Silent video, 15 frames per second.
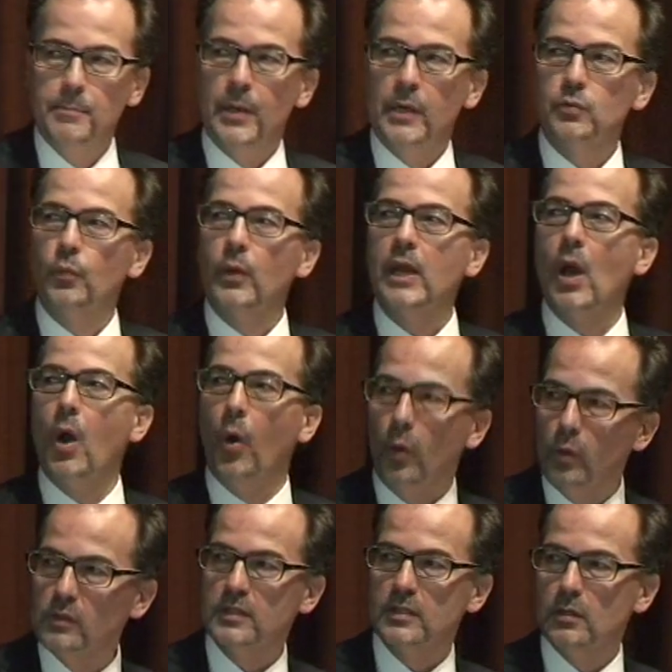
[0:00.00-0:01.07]
but we
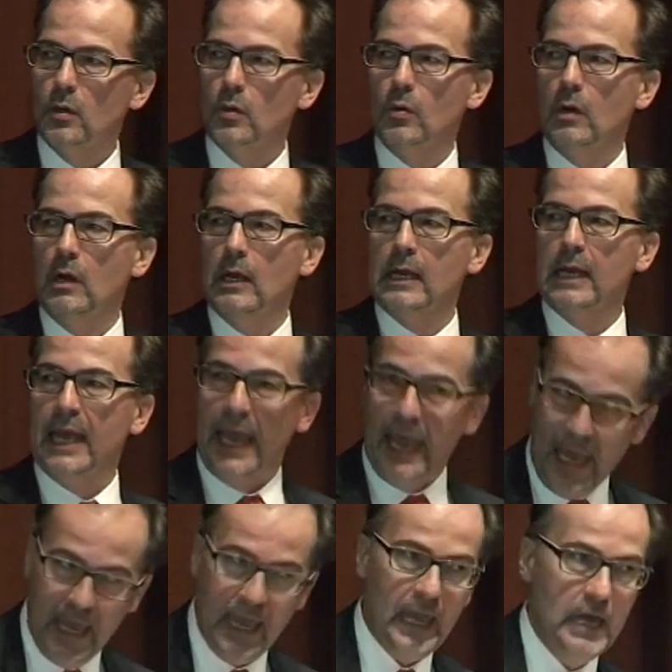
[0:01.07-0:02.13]
also
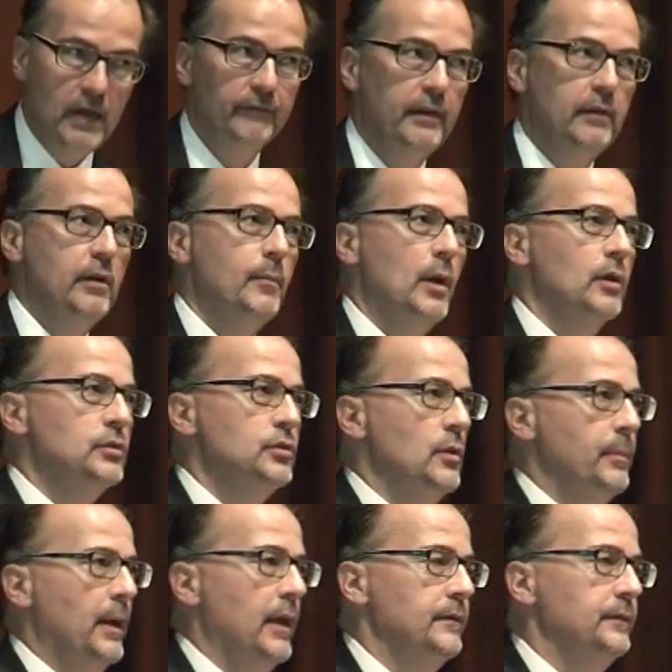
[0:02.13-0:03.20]
care very much
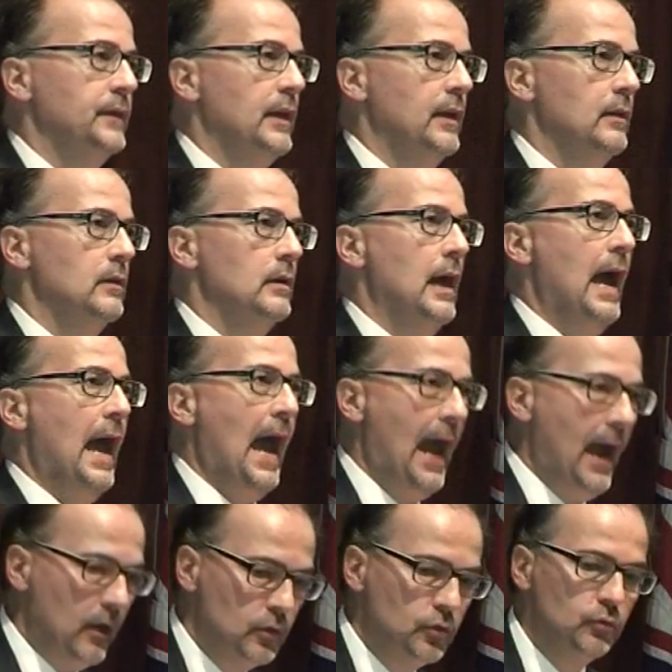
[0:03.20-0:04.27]
about their
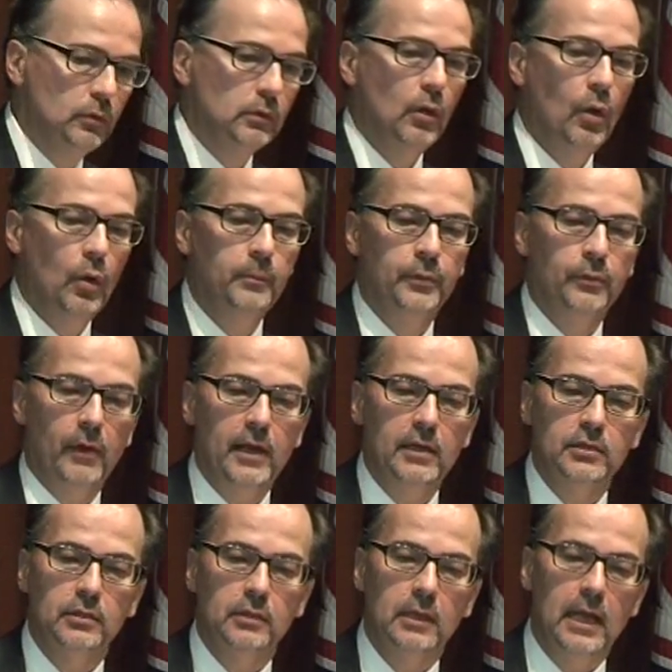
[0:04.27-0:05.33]
actual
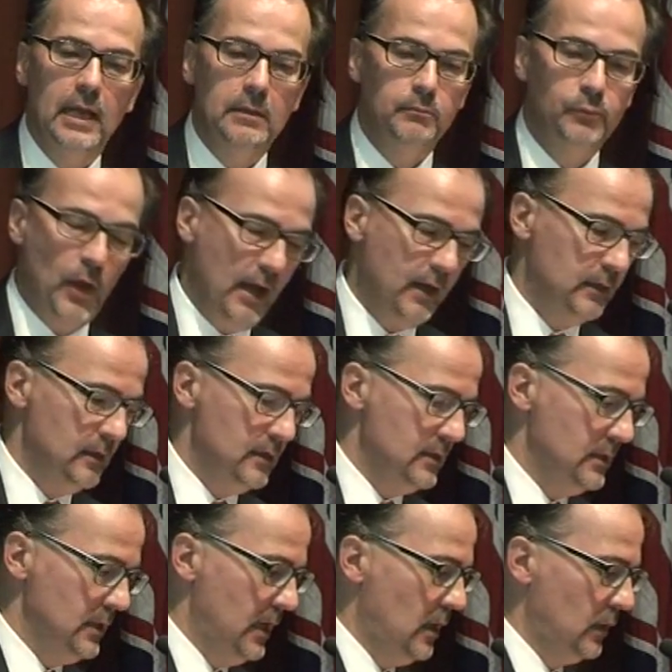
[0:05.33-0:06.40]
operation in
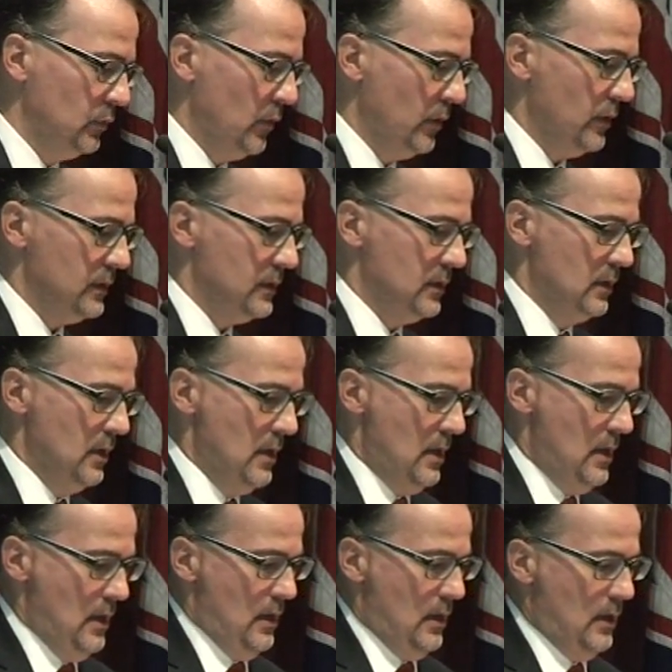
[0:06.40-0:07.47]
practice. In other words,
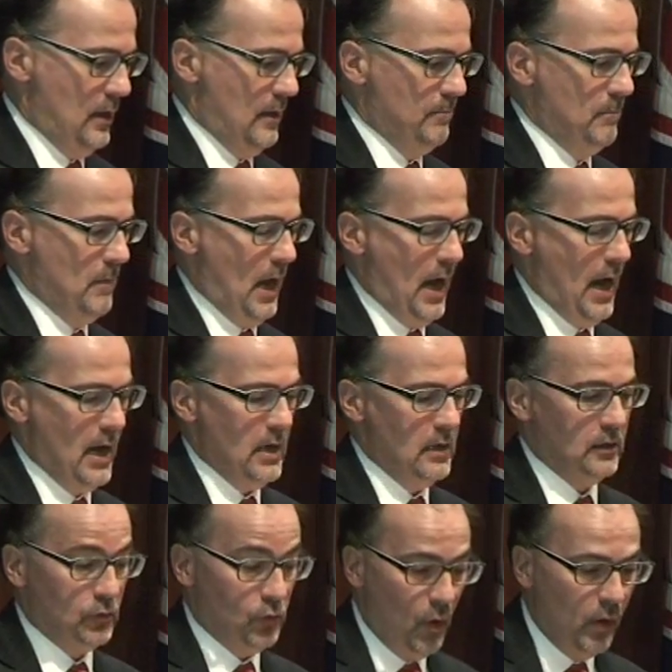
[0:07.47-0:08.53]
I
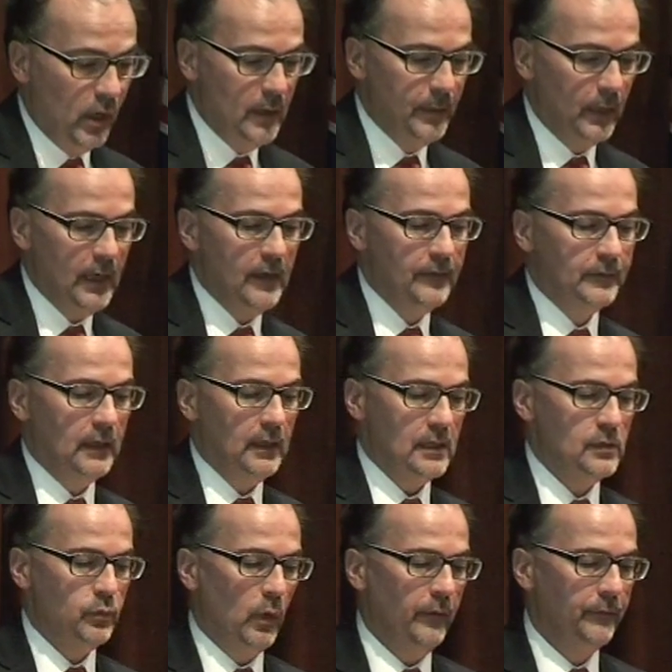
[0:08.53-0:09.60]
strongly believe that
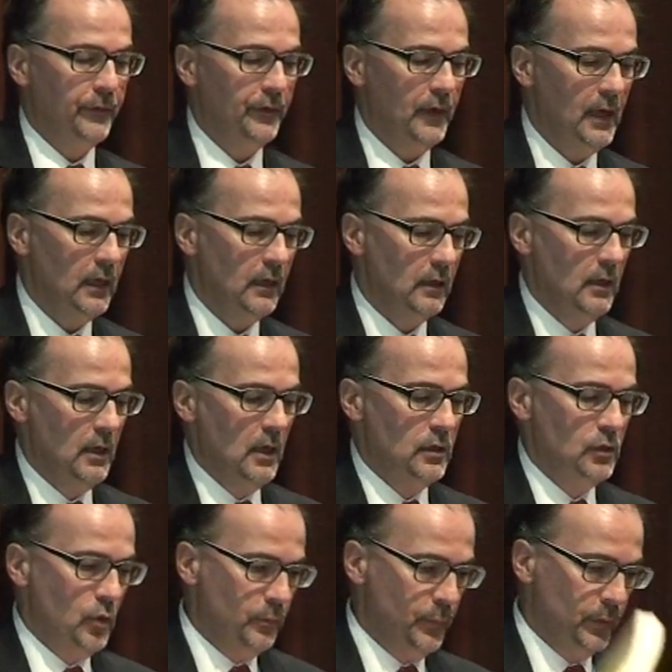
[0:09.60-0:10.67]
it's one thing
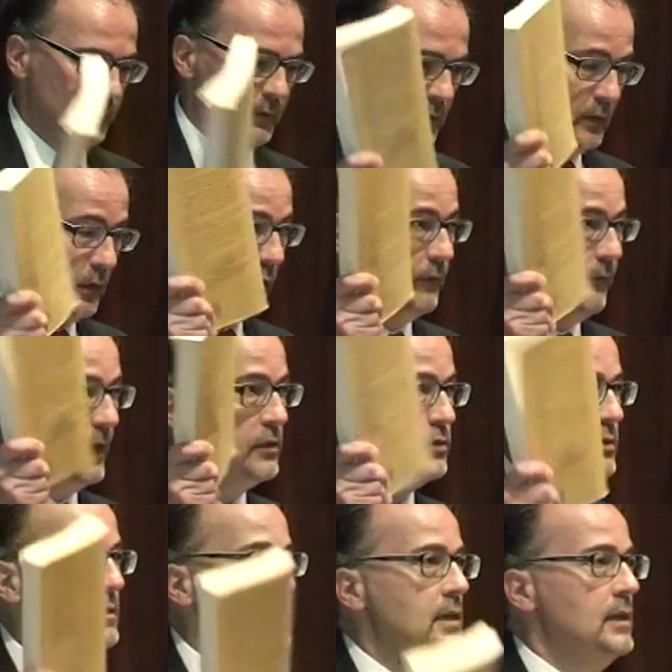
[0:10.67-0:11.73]
to put the
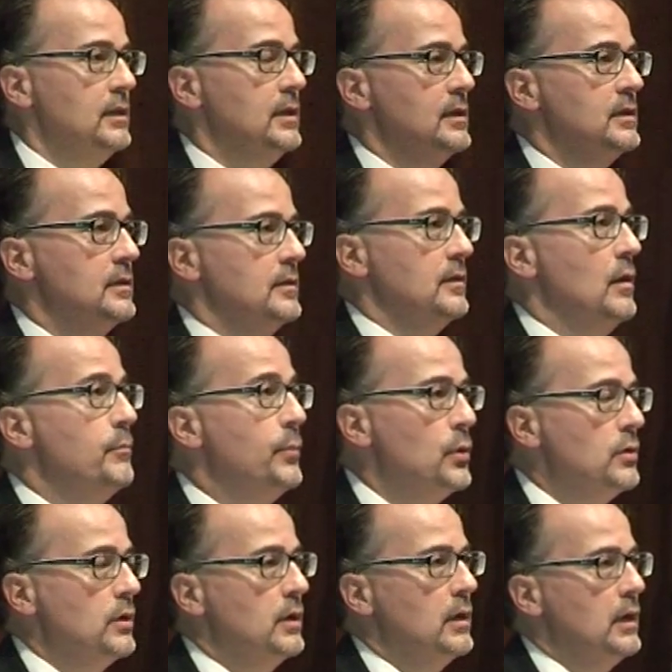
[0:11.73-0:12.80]
conventions in this
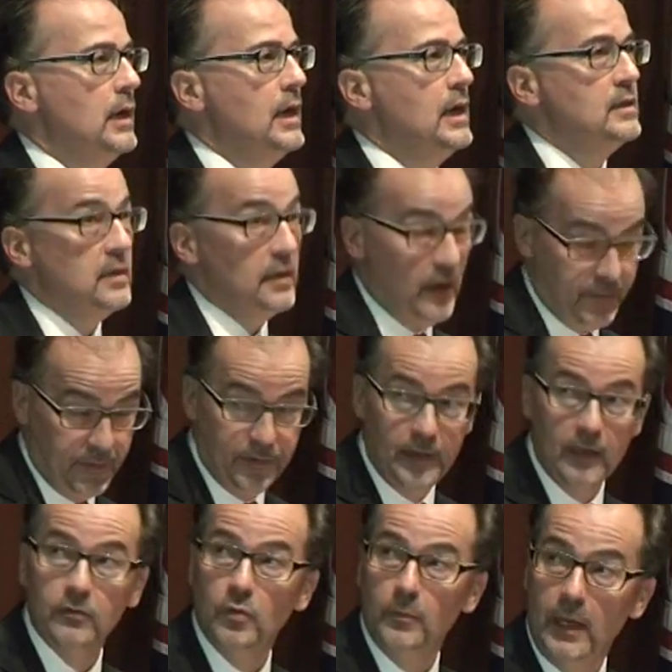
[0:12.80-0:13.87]
book, it's another
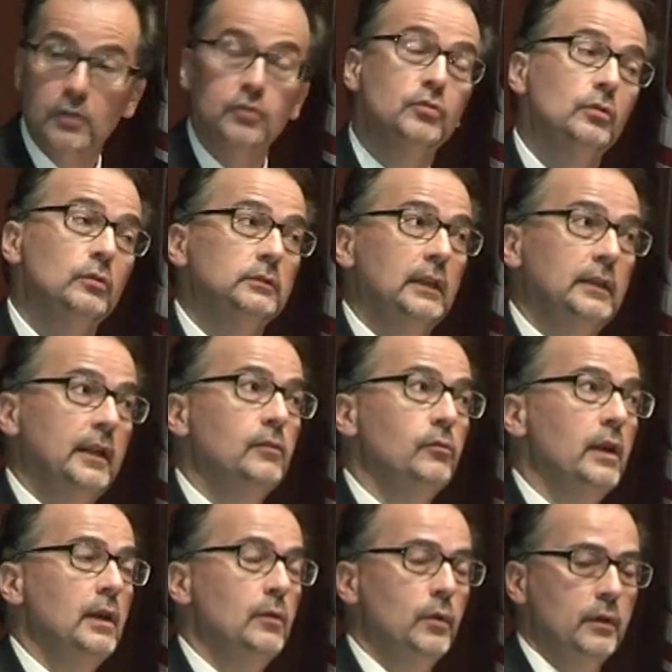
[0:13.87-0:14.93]
thing to make sure that they
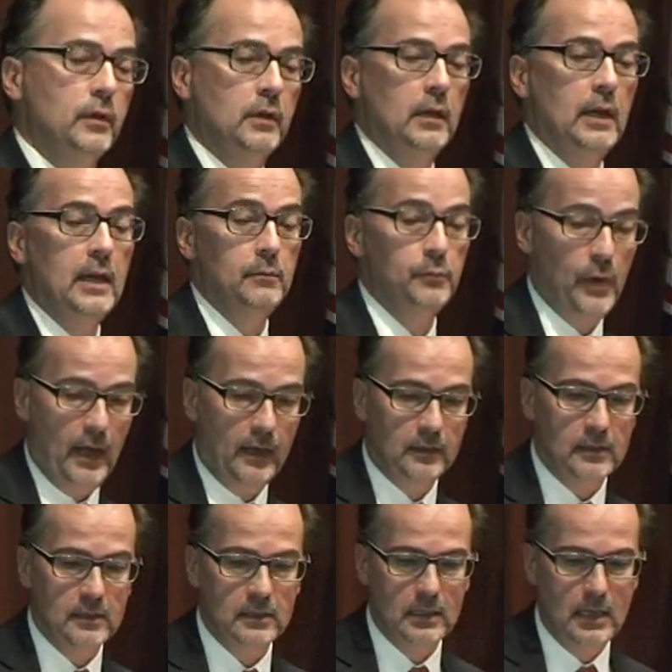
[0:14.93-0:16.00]
really work in
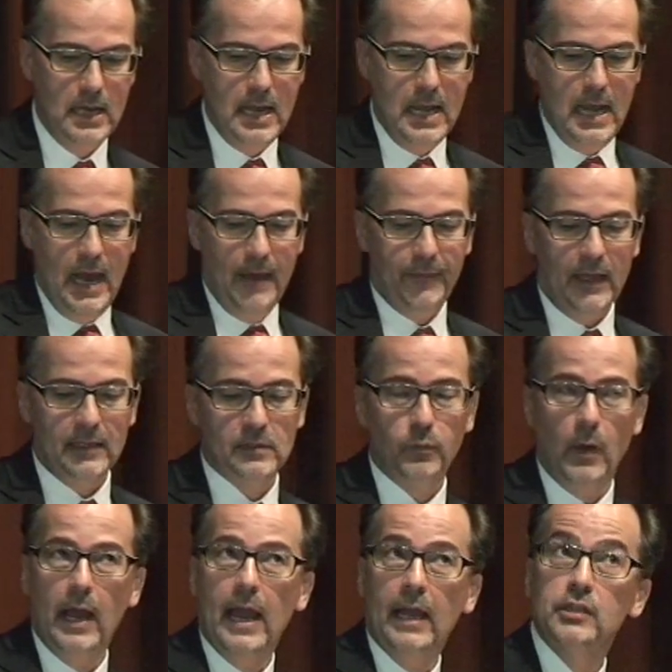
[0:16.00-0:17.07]
practice. And that's
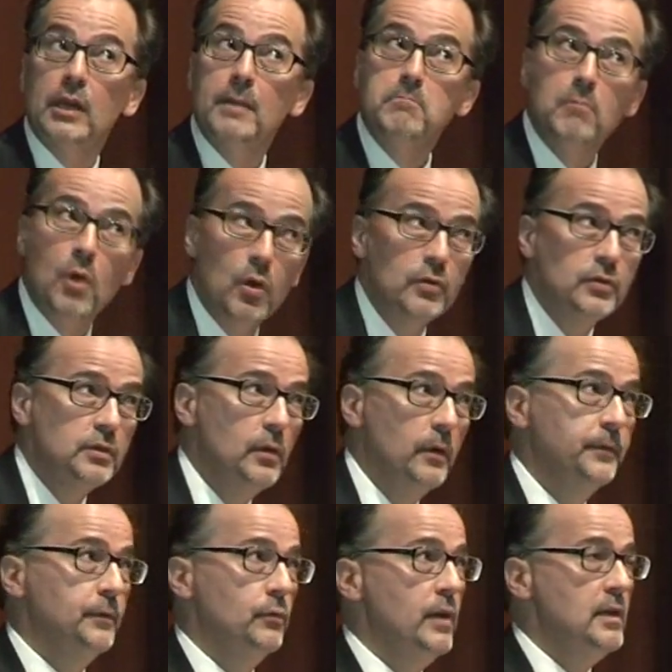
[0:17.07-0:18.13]
why actually most
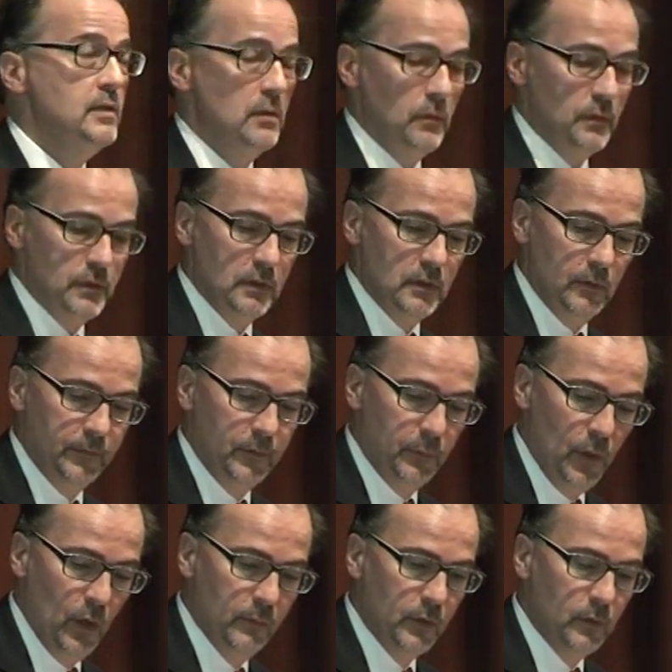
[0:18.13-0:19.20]
of the resources of the
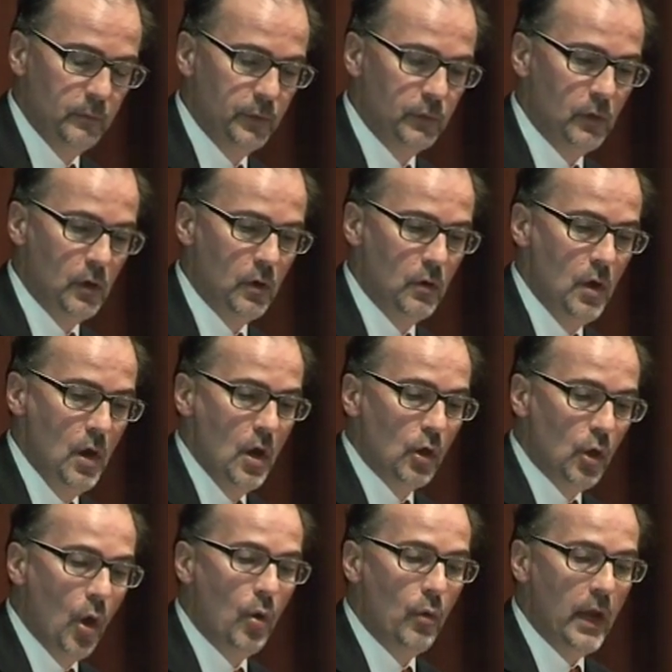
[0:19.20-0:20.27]
Permanent Bureau
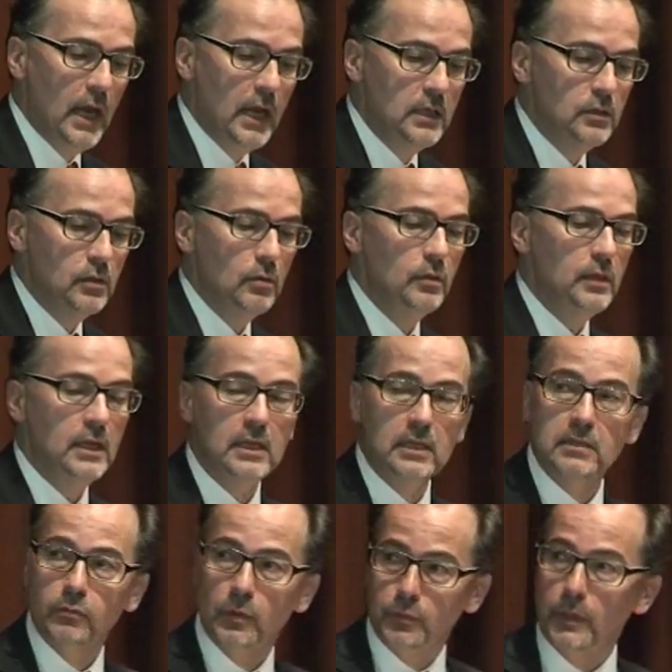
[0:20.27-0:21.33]
go into
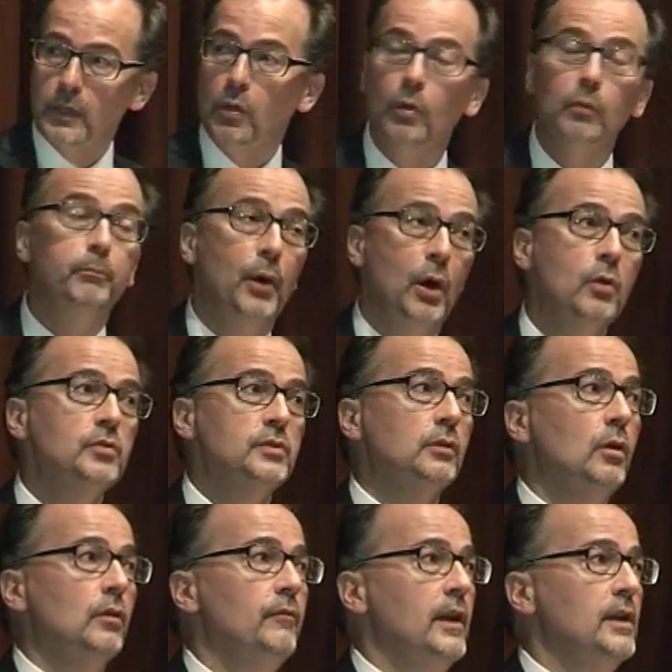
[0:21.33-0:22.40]
these what we call
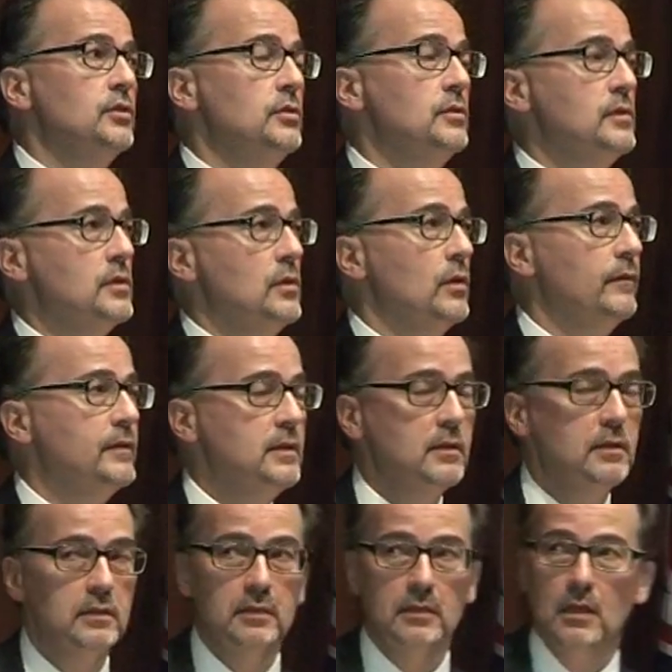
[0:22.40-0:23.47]
post-convention
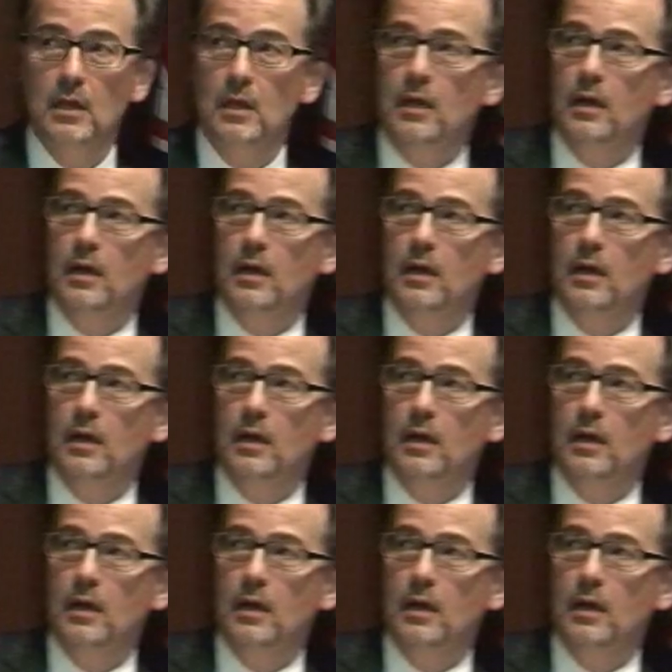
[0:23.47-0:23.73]
services,